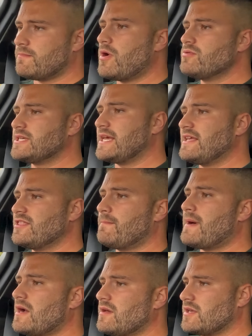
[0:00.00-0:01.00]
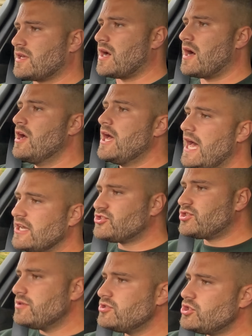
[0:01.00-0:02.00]
motor in the back of the car. As
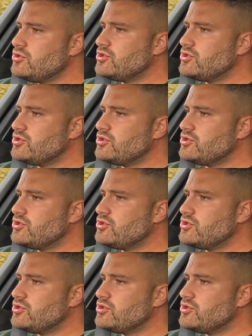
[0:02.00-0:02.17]
soon as you